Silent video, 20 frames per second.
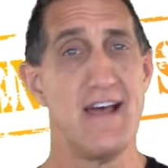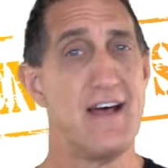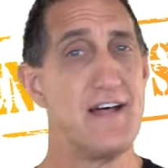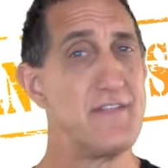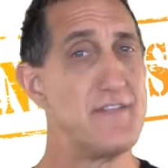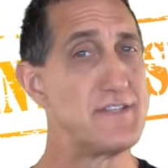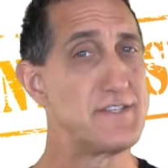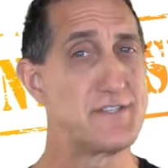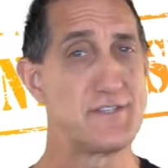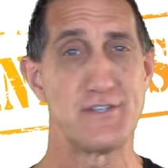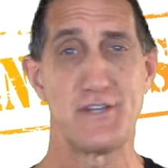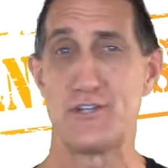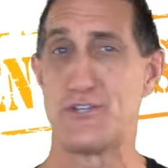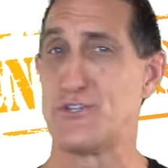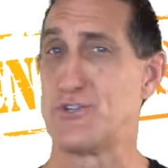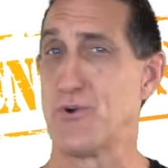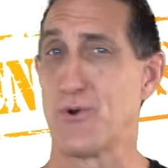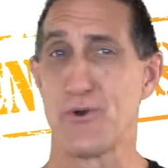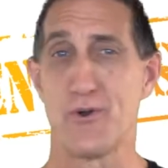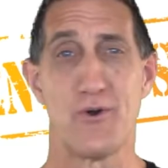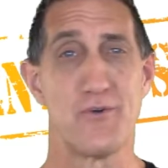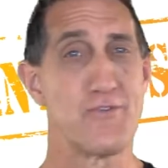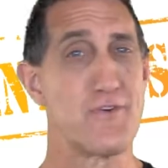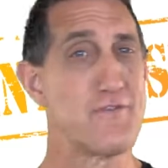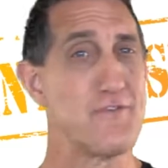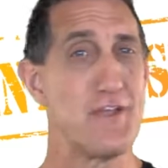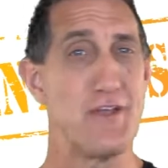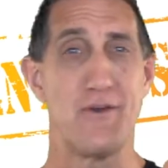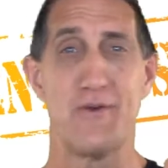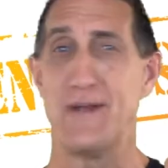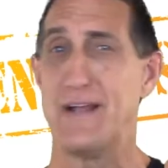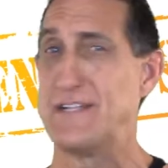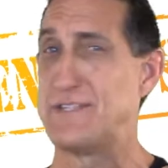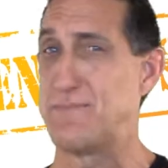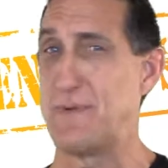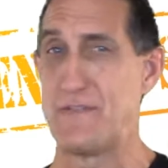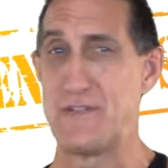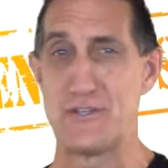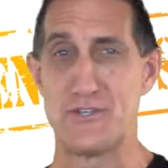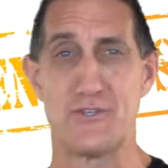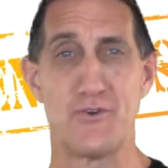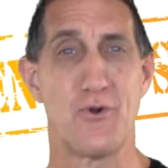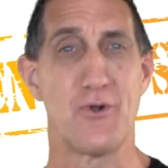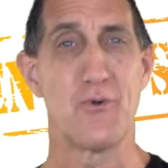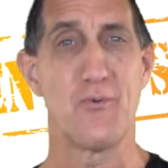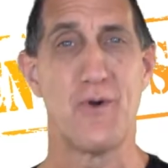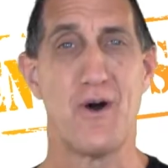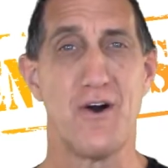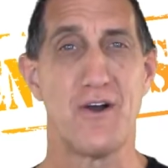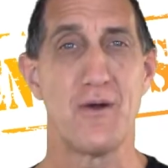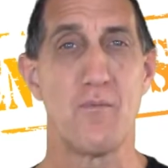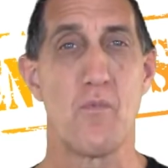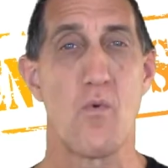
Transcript: This is a short overview. It's been the short welcome.